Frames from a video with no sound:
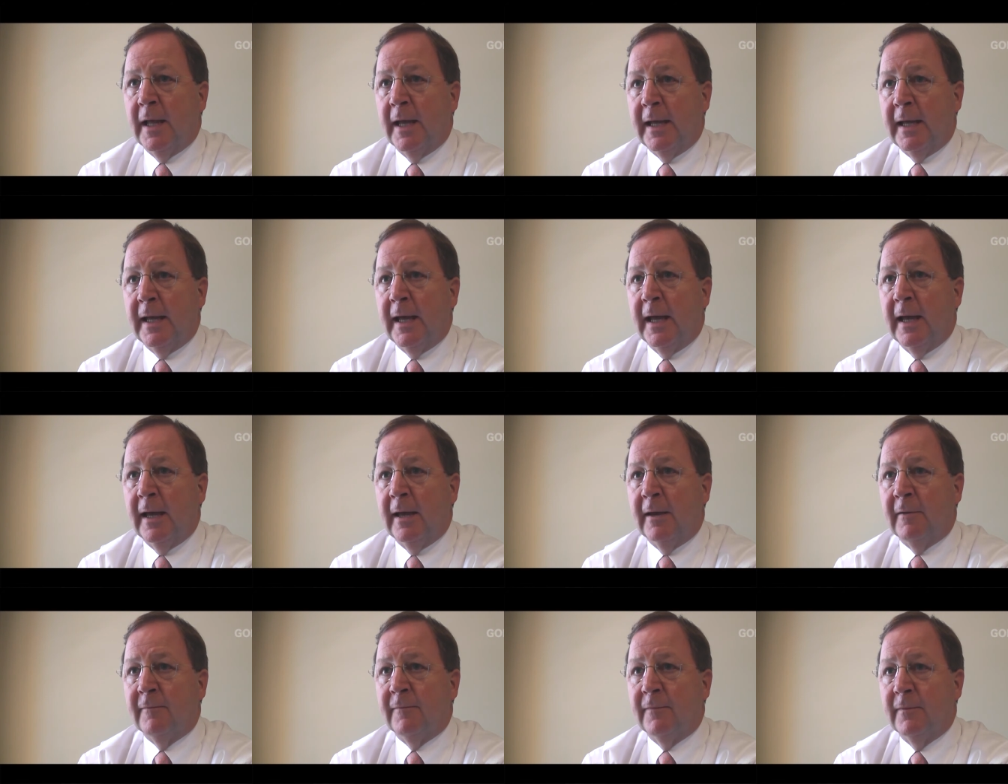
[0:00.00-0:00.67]
they
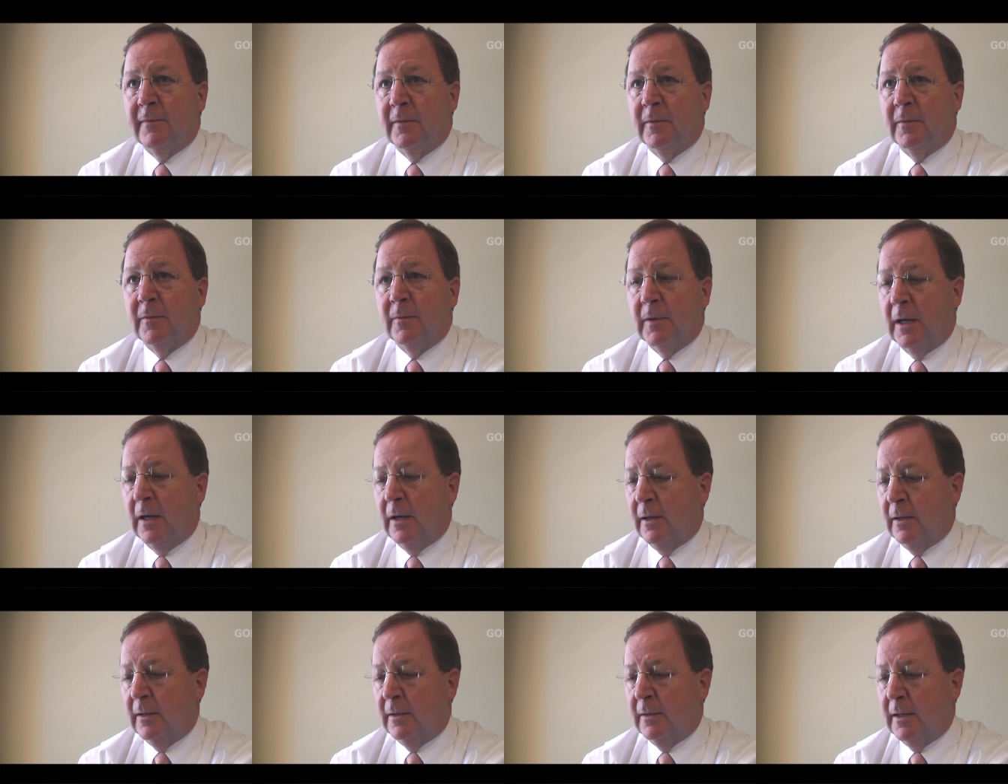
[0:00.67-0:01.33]
have
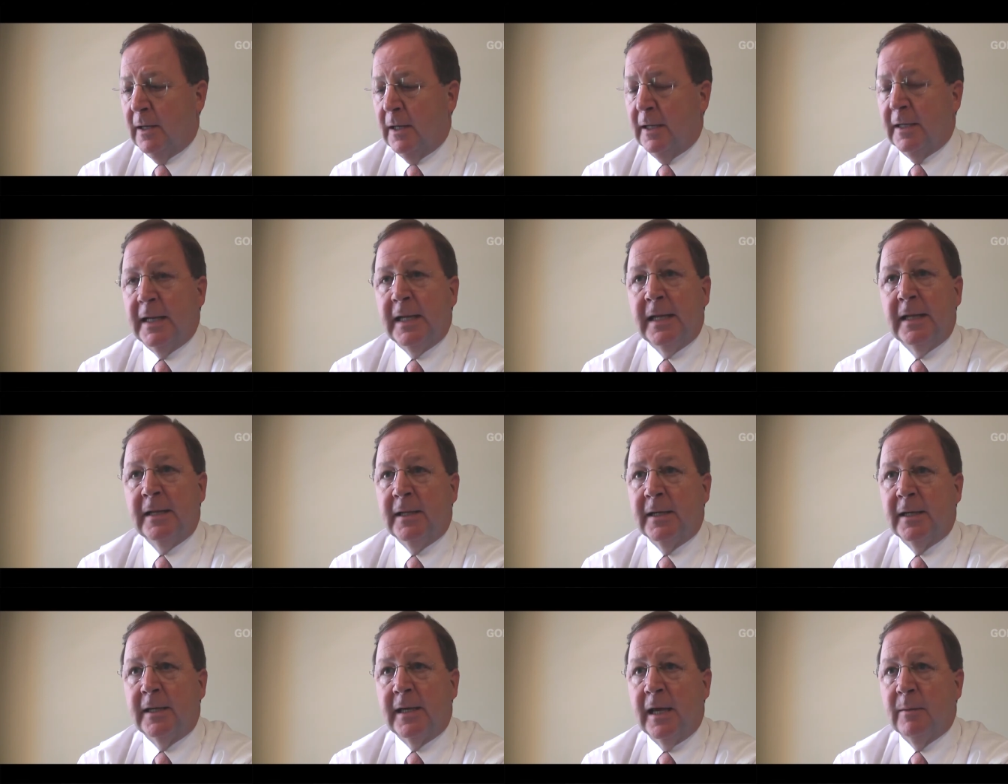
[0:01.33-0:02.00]
Uh, a
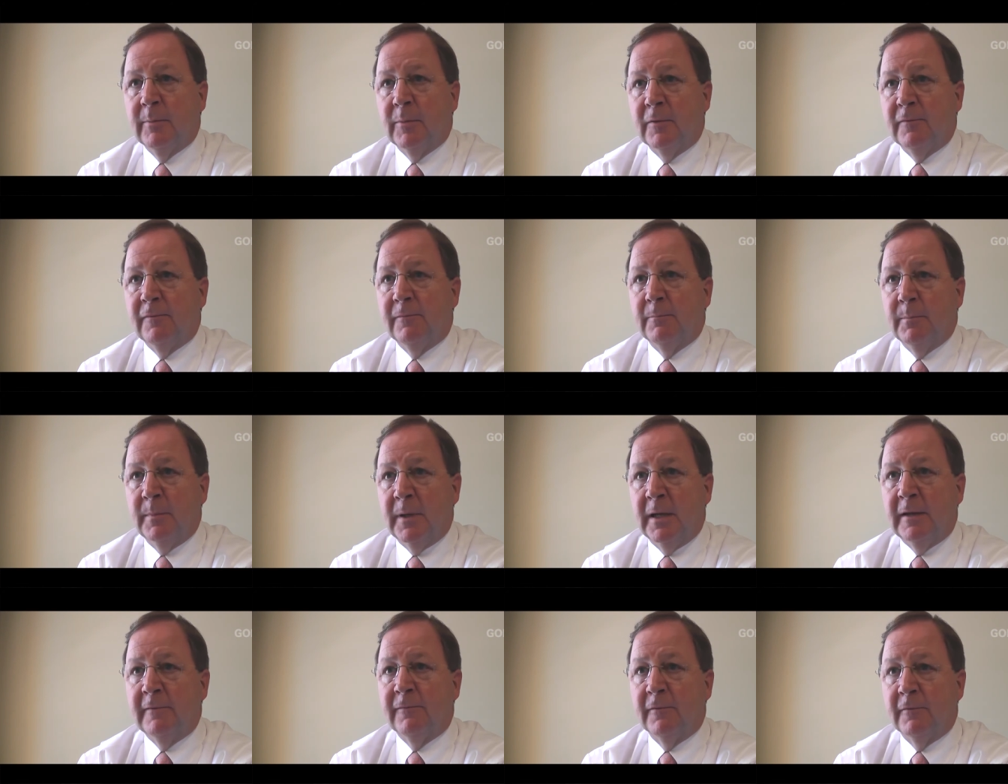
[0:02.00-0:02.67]
need that can't
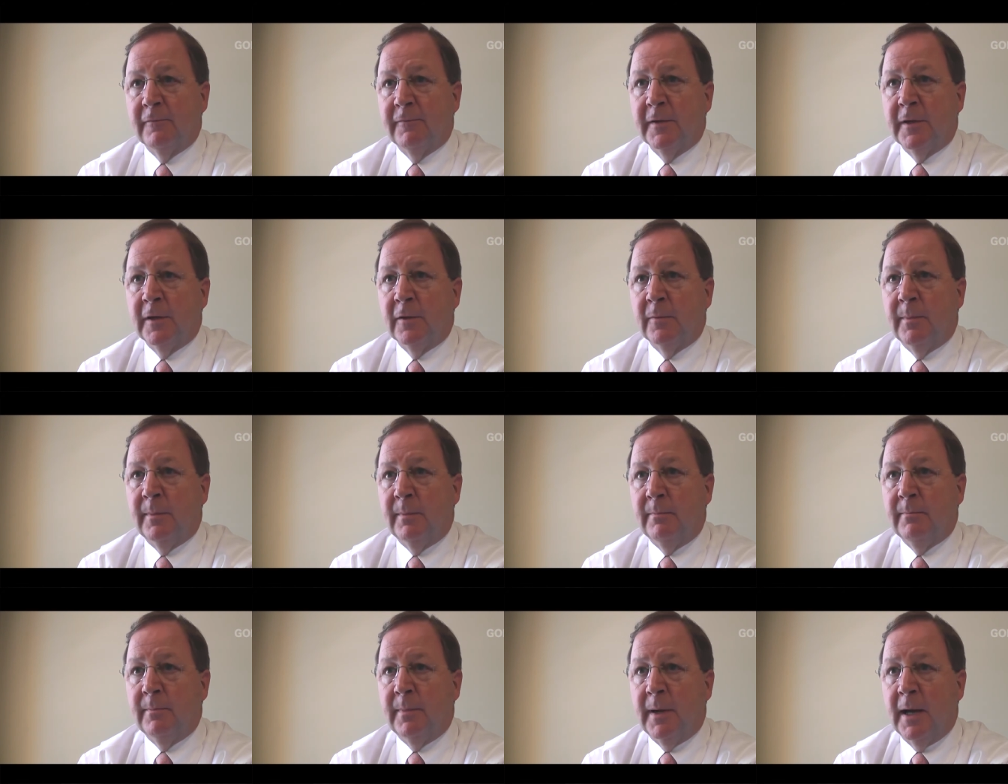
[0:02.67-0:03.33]
be fulfilled
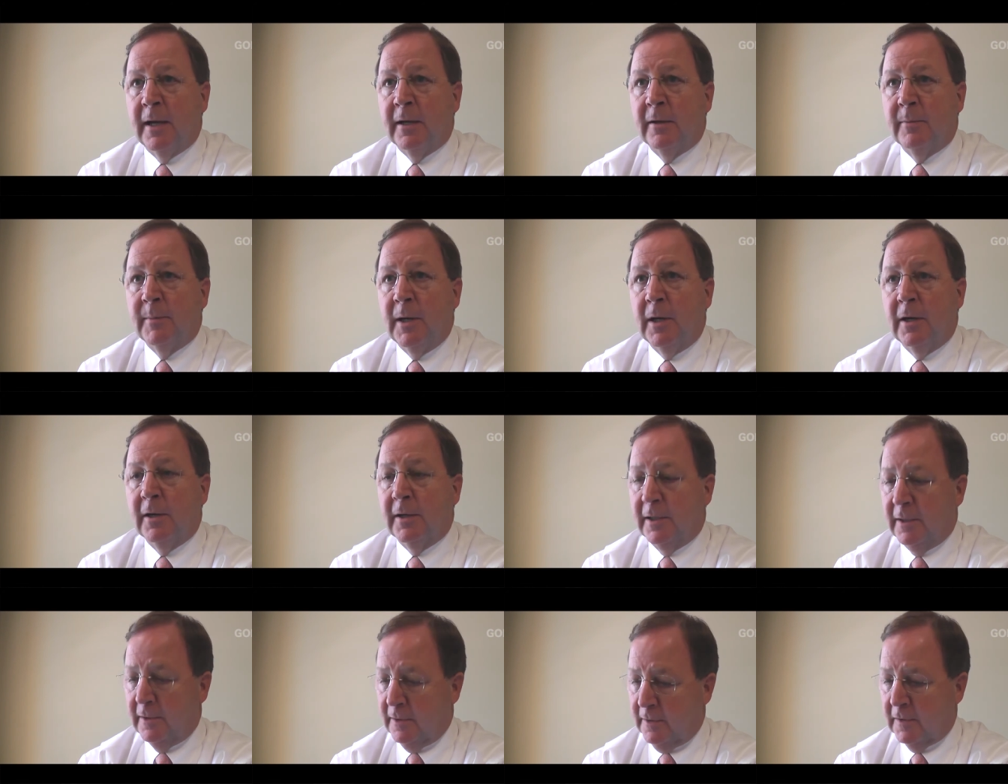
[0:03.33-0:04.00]
by an
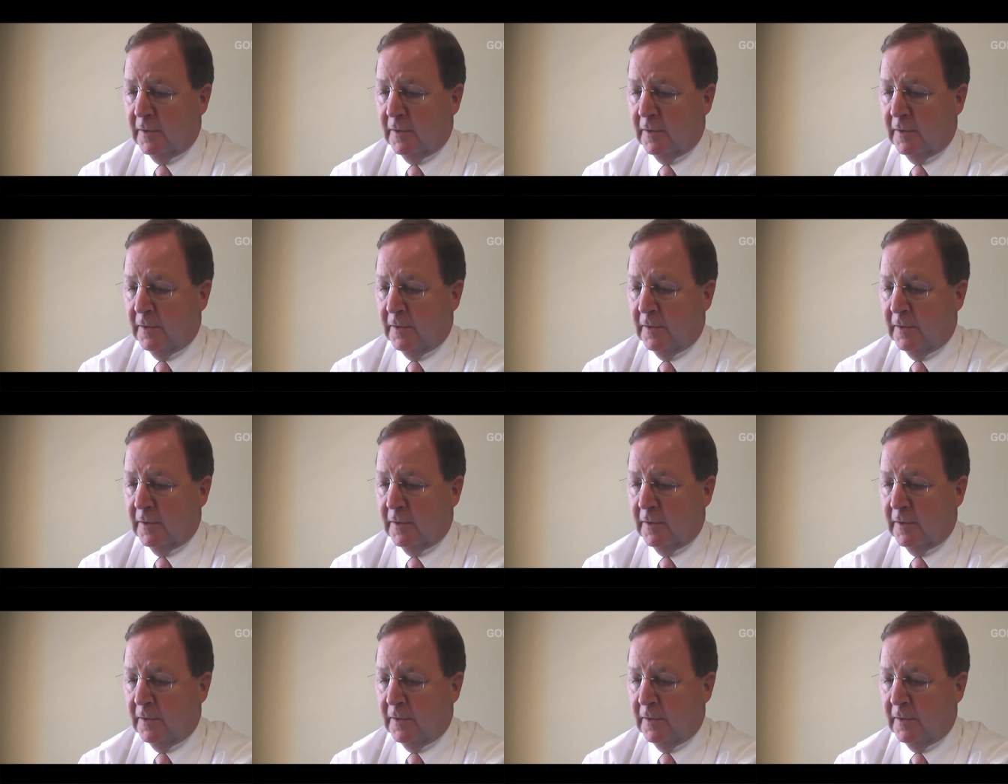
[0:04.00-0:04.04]
American.